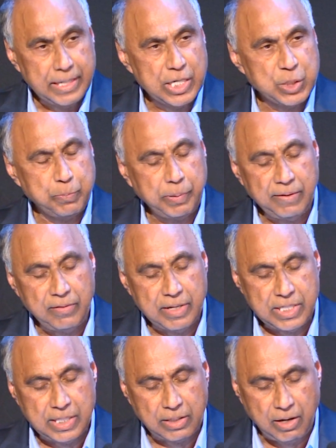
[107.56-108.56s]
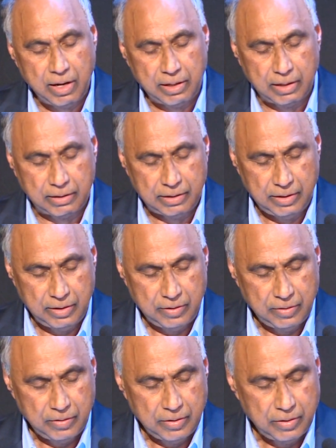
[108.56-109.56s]
is privilege and honor
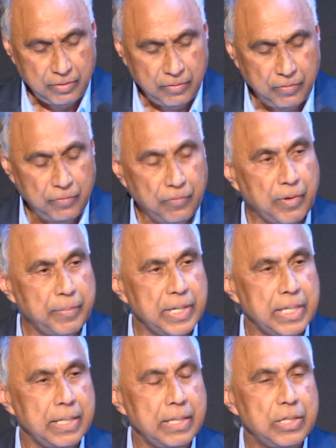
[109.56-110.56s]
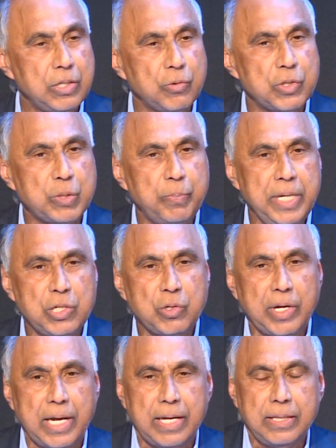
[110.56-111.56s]
for me to speak
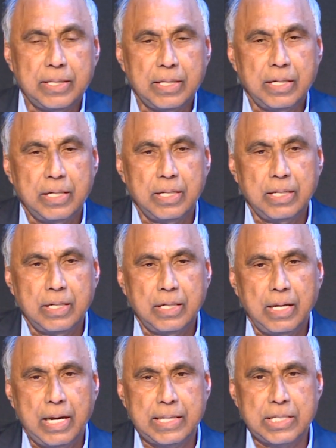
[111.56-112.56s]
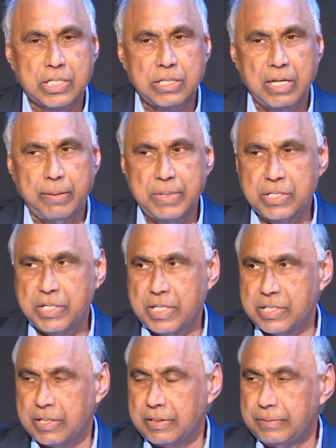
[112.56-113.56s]
today at the Islamic
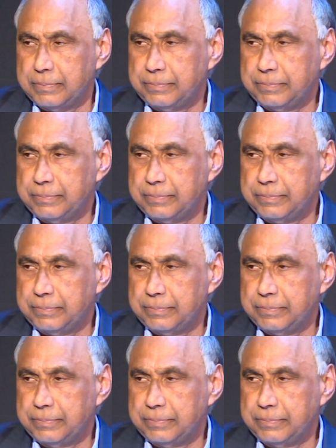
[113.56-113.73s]
Center.